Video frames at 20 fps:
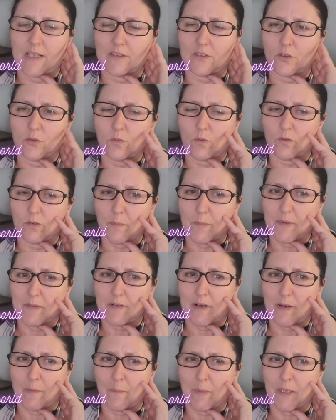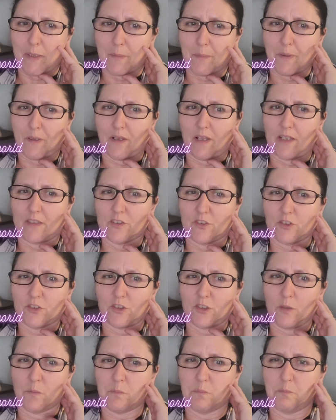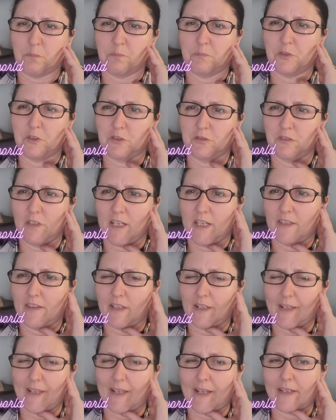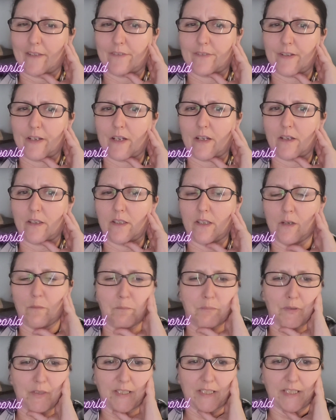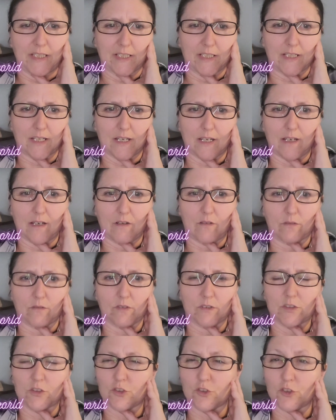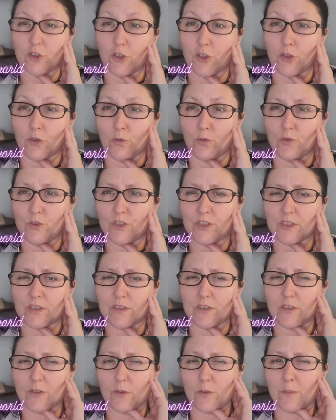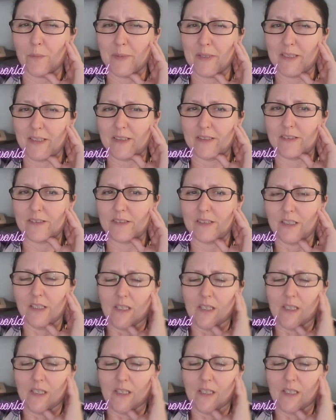don't want to be around people that are just going to drain the life out of you, bring you down, and just use you know what I mean?